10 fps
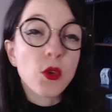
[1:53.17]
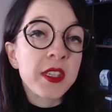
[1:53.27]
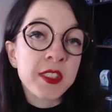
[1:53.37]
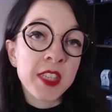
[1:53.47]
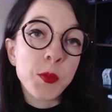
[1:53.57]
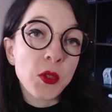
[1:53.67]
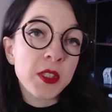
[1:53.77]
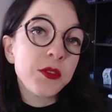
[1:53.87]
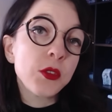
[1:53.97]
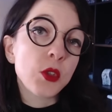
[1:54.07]
For example,
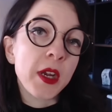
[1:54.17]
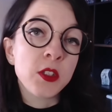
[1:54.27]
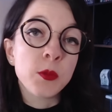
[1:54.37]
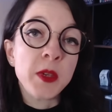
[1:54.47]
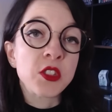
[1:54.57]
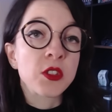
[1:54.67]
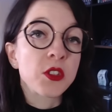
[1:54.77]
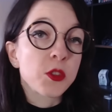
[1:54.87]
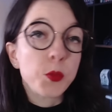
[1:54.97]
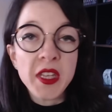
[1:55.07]
if you try to measure
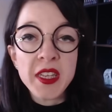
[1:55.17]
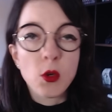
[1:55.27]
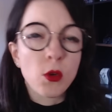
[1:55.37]
the speed,